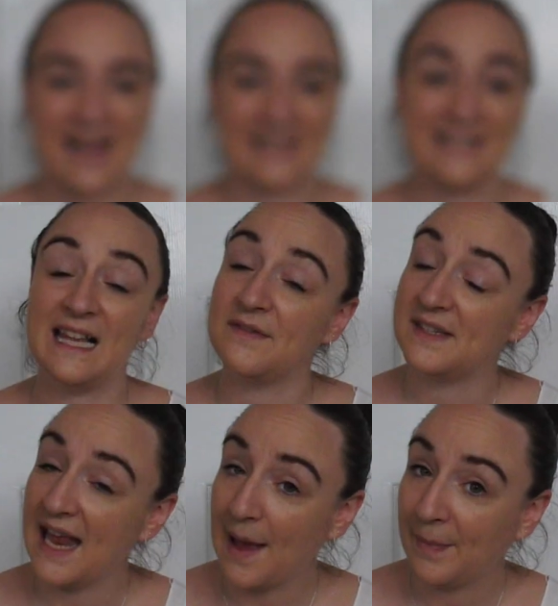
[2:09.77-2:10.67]
She loves
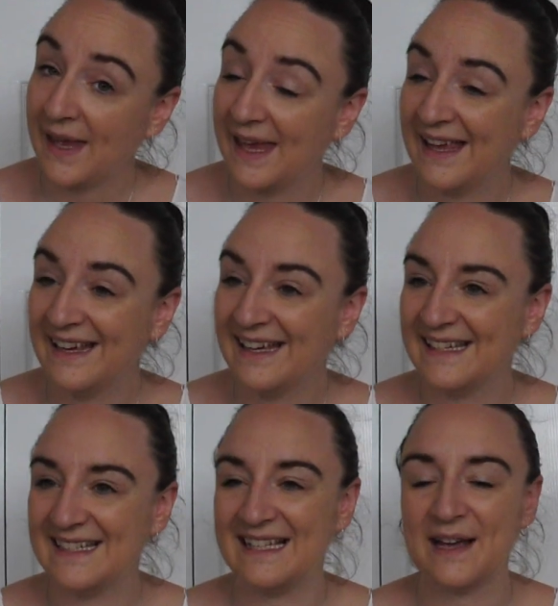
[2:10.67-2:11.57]
napping,
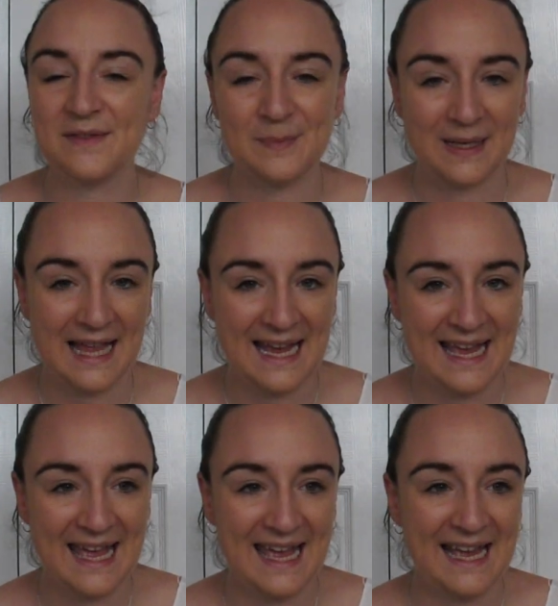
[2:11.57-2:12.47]
she loves
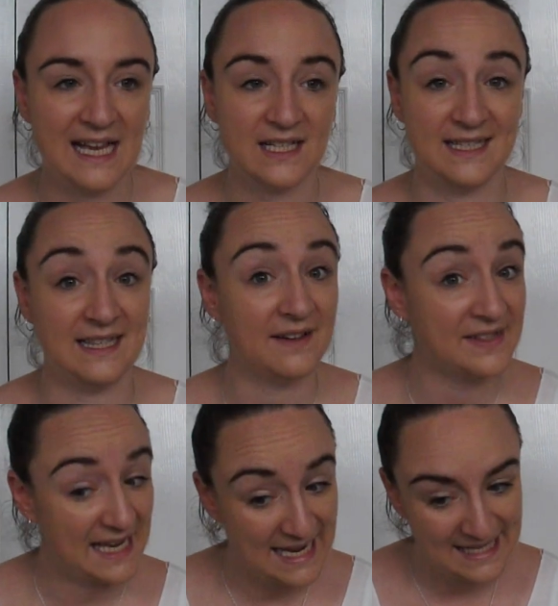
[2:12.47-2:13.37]
playing, she
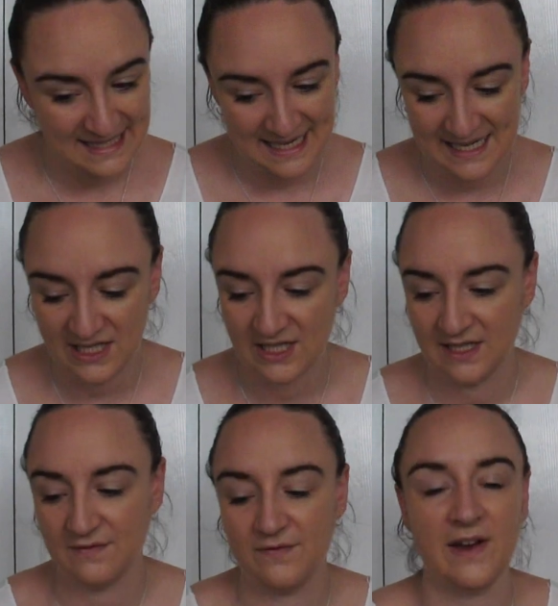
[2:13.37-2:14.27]
loves eating.
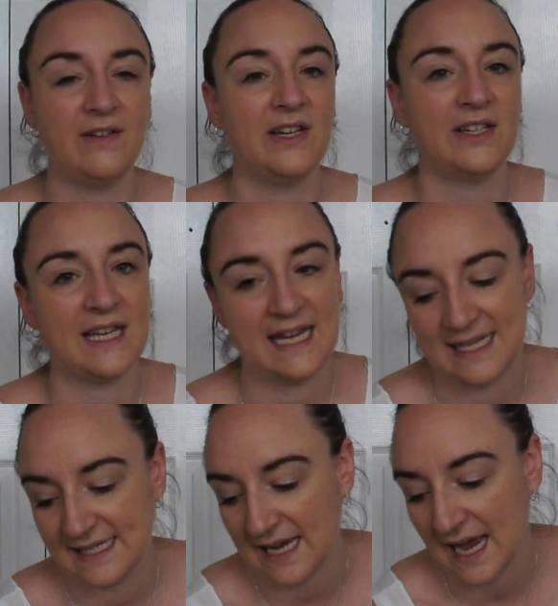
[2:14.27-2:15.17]
She's a very good
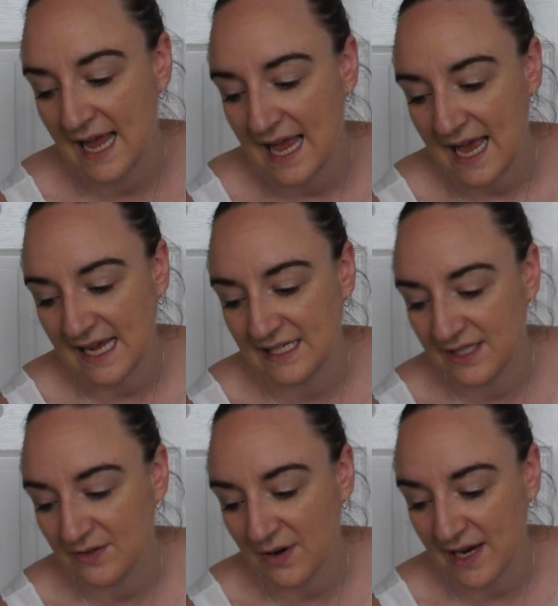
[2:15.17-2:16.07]
eater and
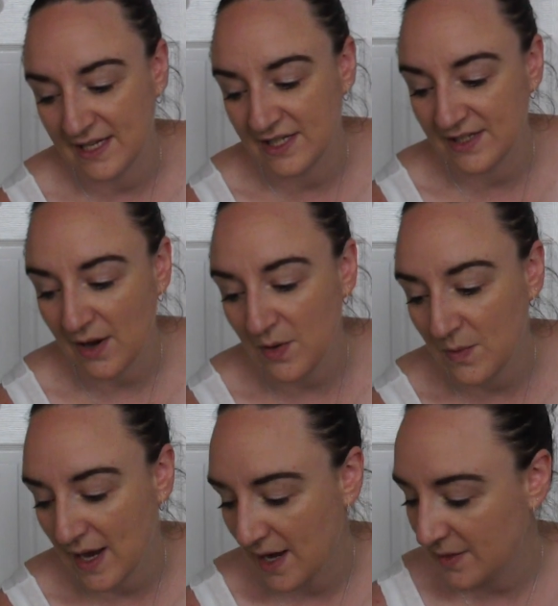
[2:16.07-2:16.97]
she's grown so
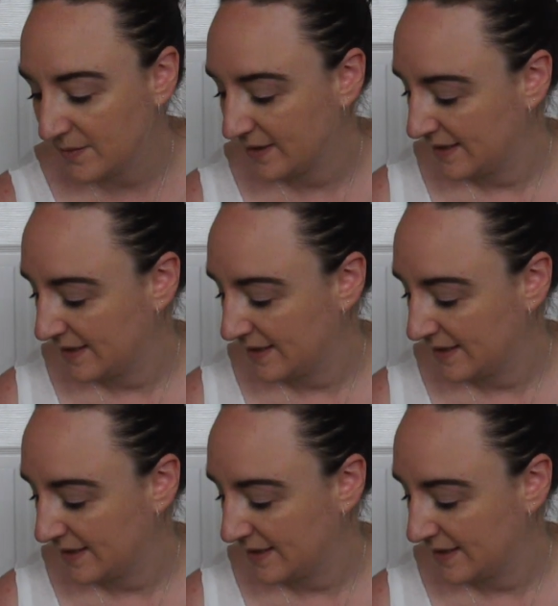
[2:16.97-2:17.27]
well.